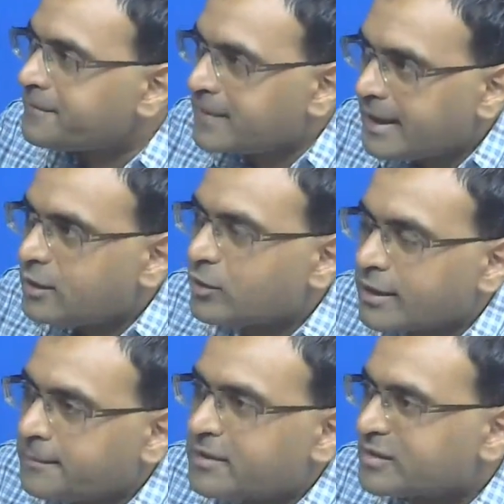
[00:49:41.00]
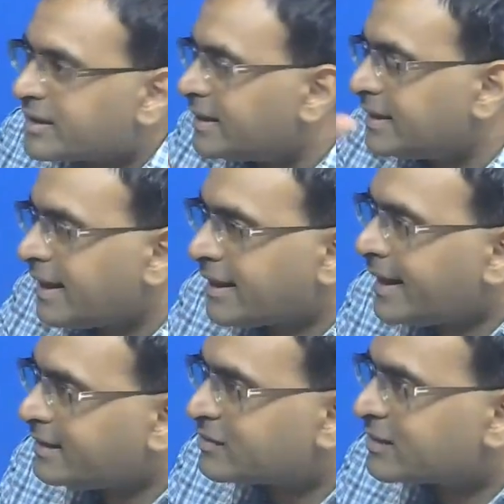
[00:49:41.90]
then you can basically
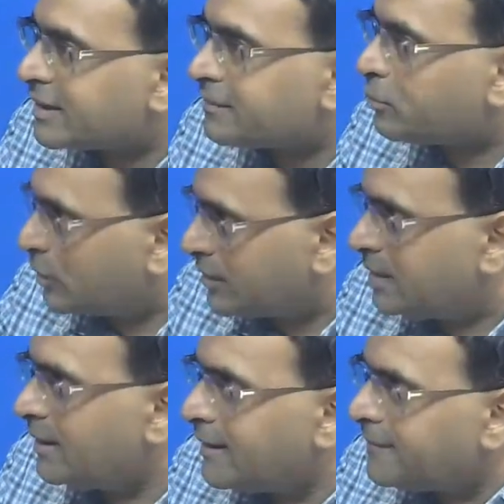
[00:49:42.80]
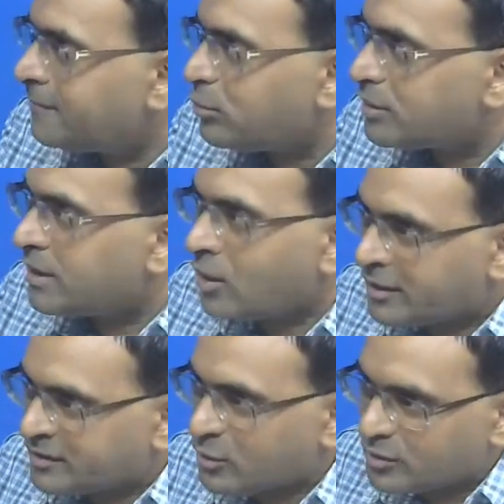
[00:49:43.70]
enhance it and pull the
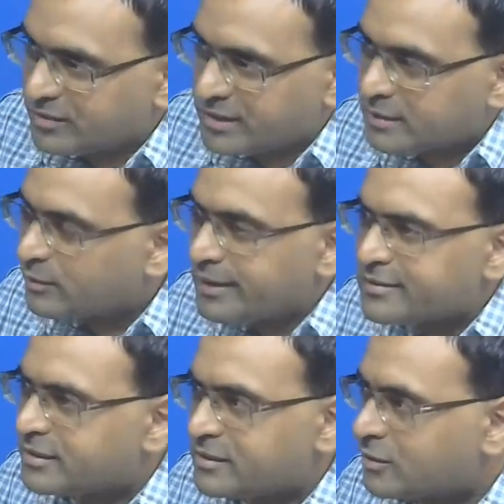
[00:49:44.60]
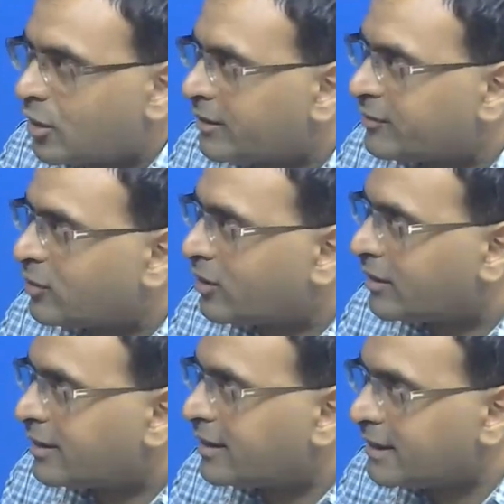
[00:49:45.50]
noise out of it. Otherwise, it is not. If you are
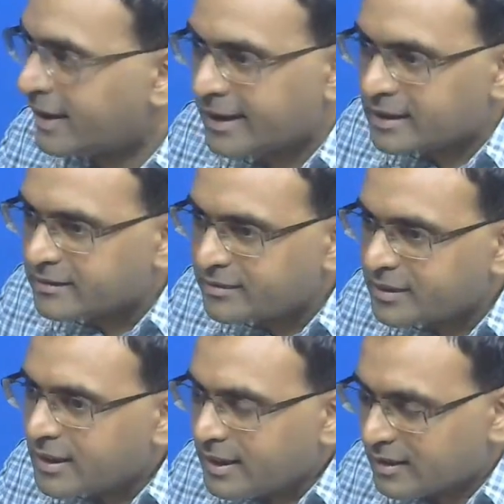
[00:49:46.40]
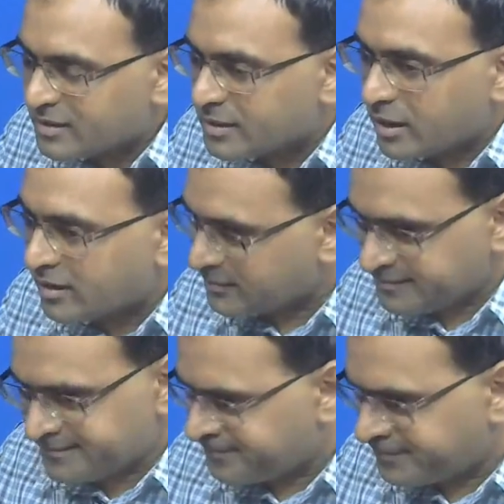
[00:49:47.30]
really a negative SNR,
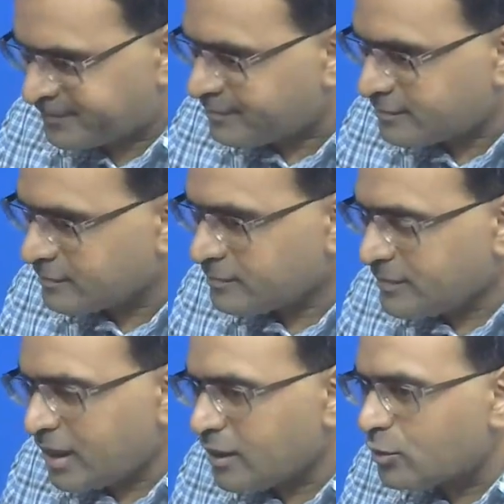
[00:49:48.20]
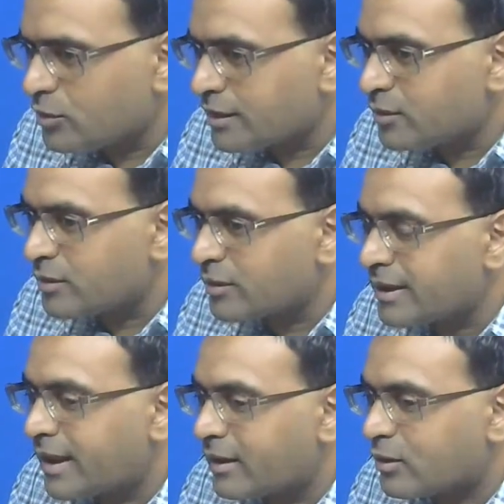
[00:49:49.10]
you
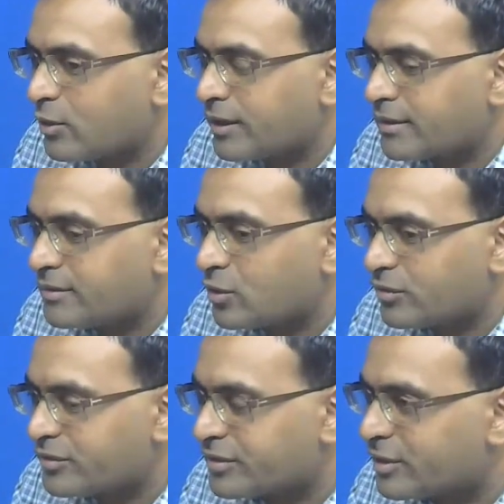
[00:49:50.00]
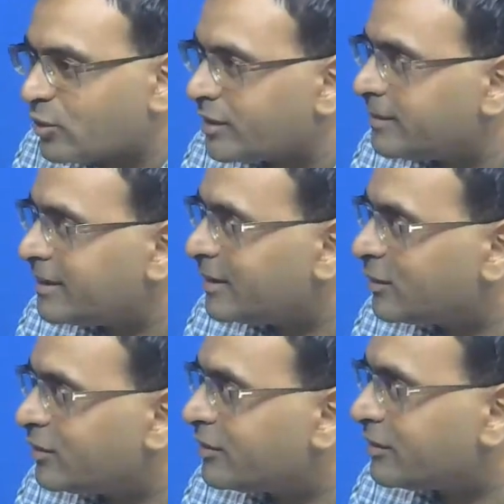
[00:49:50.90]
really are doing it, 0
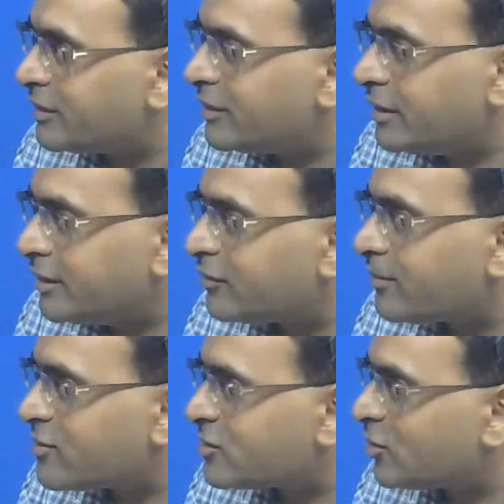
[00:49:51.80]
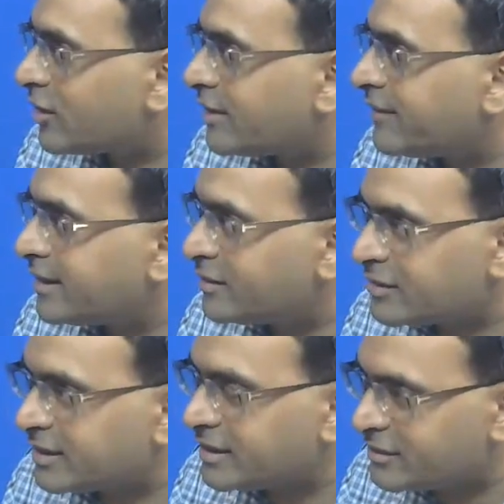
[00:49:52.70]
dB. The information you're conveying
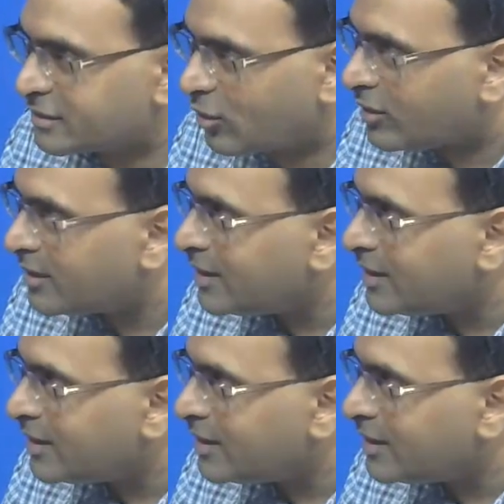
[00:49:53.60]
is really zero.